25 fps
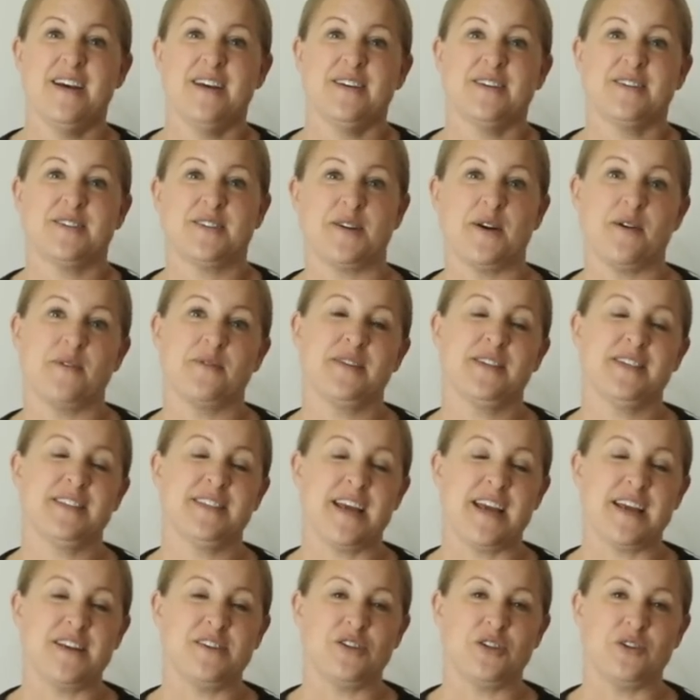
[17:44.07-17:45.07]
So
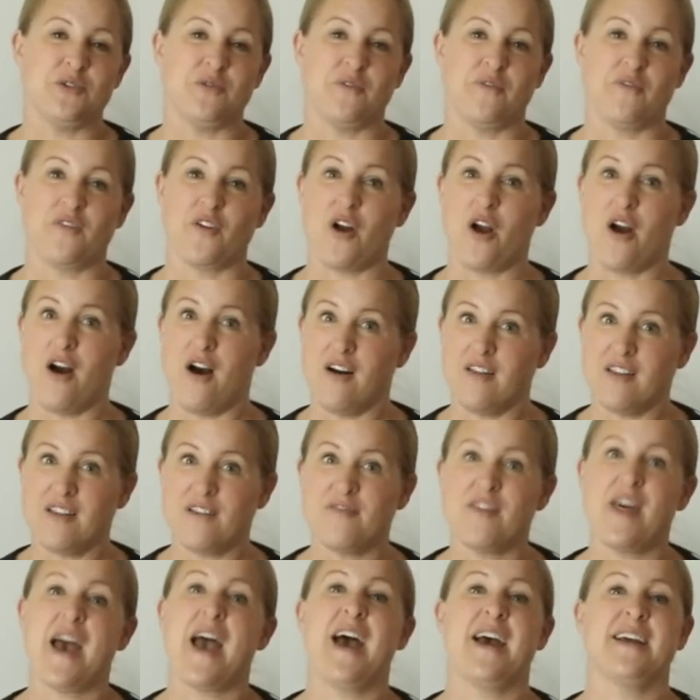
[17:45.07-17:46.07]
stay tuned for all
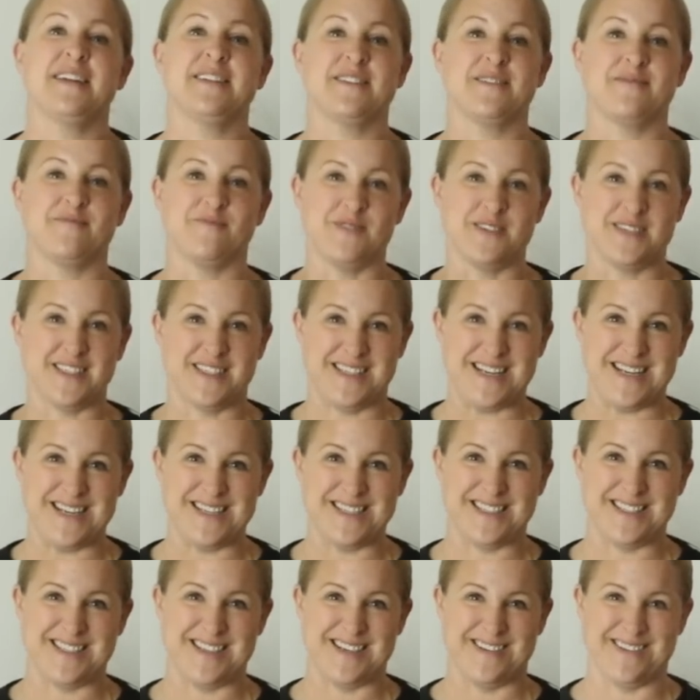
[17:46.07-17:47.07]
of that. We'll see you
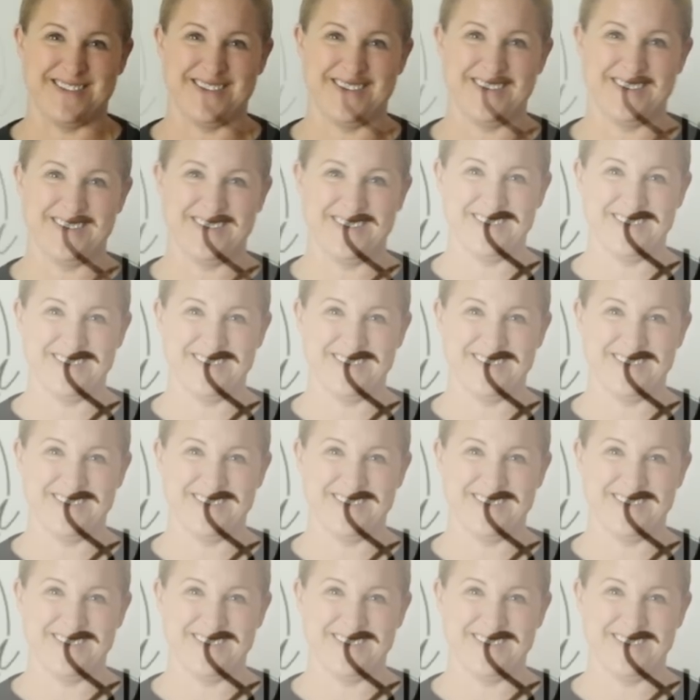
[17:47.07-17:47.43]
soon.